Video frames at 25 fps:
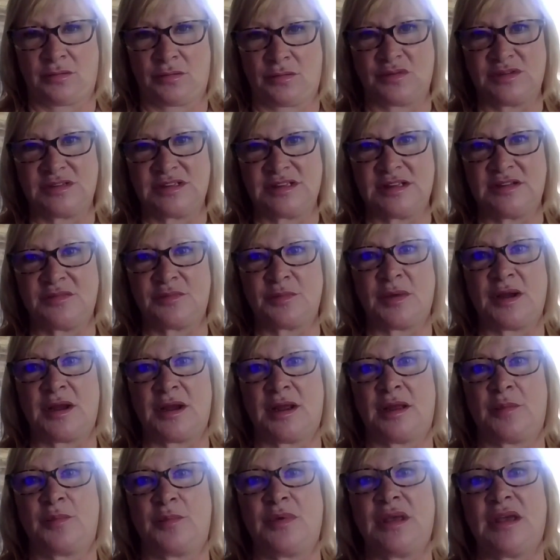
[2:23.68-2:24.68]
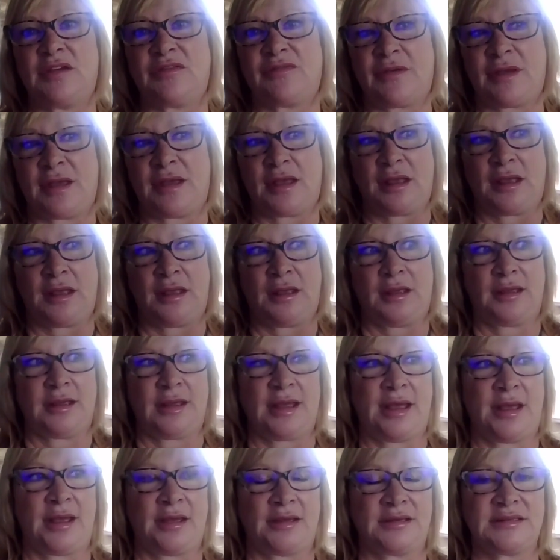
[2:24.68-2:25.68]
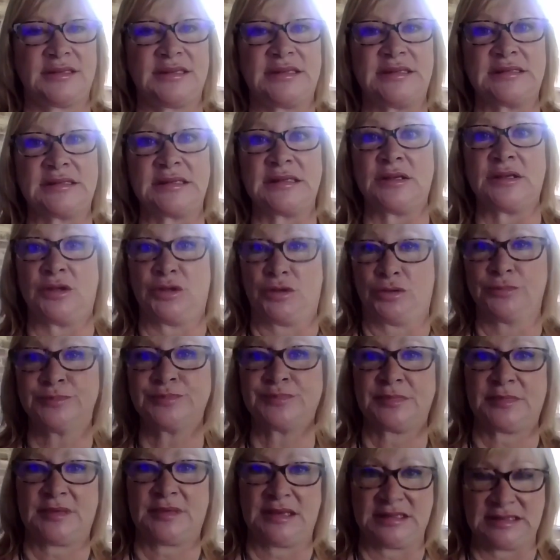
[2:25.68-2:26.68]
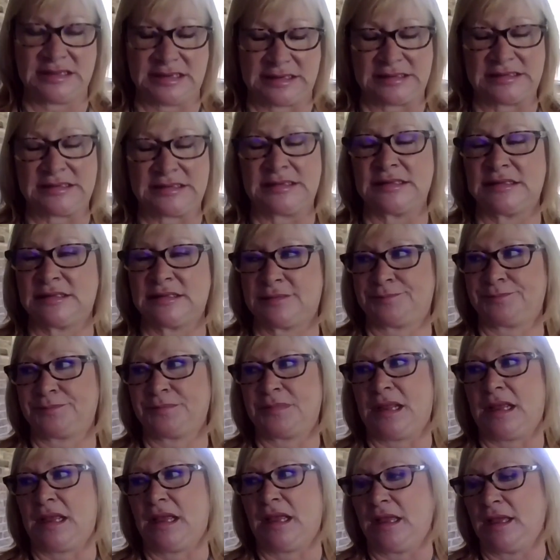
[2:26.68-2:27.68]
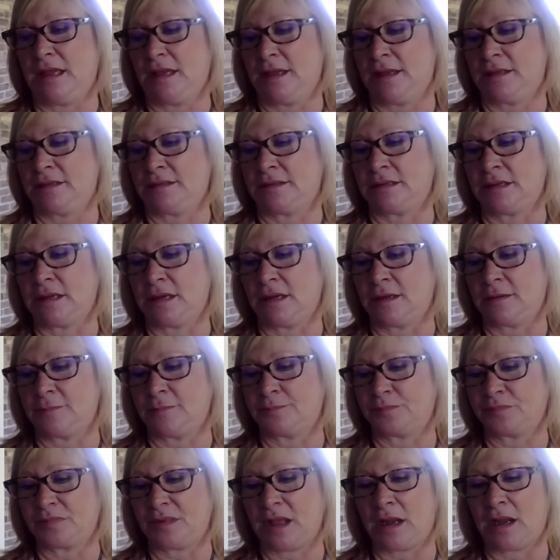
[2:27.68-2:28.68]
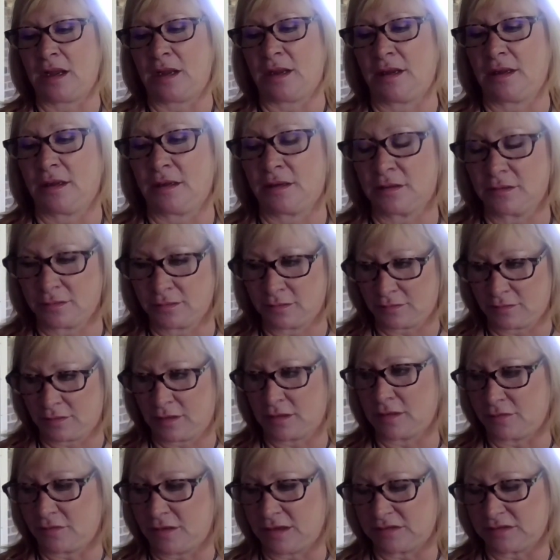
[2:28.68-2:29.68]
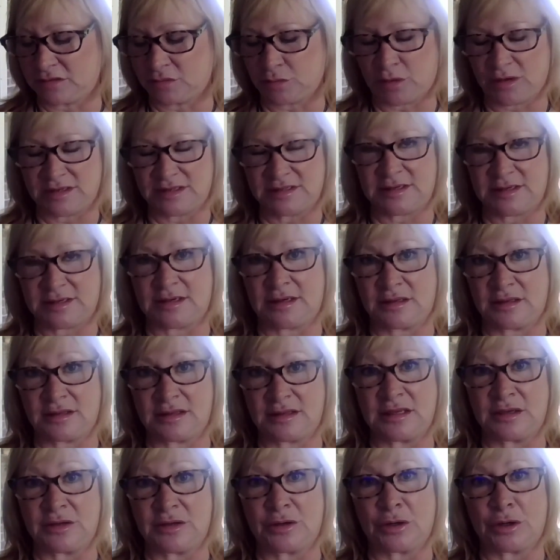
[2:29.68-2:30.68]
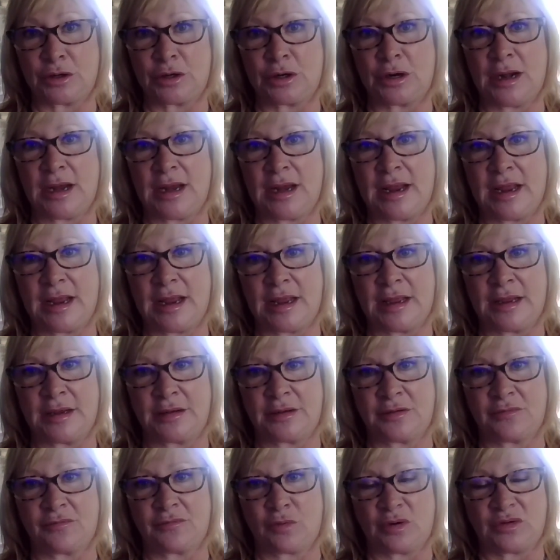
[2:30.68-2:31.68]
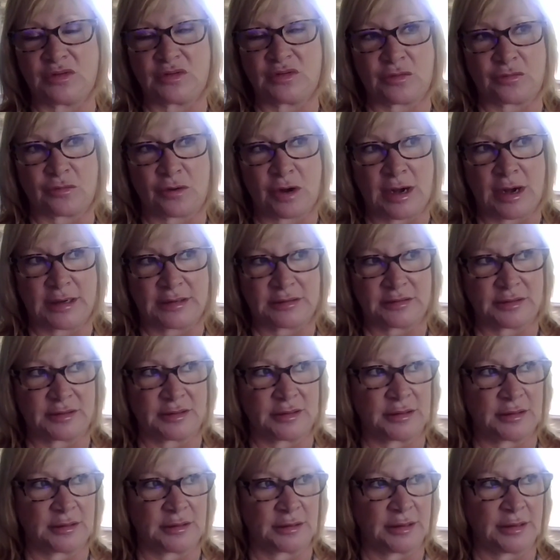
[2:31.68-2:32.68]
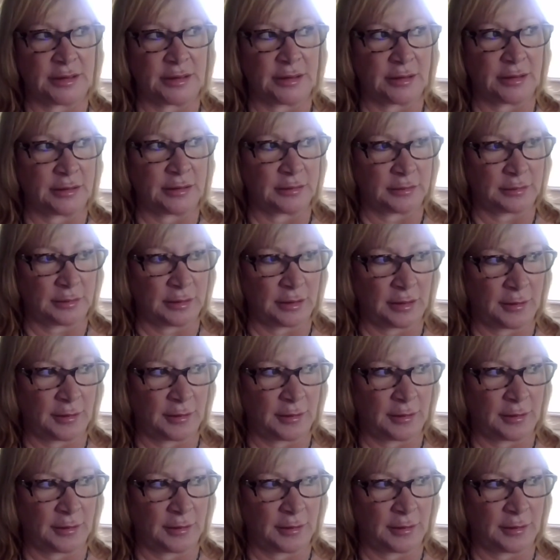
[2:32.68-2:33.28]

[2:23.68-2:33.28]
received my BFA at TCU in Texas, and I that's where I studied theater and voiceover acting, and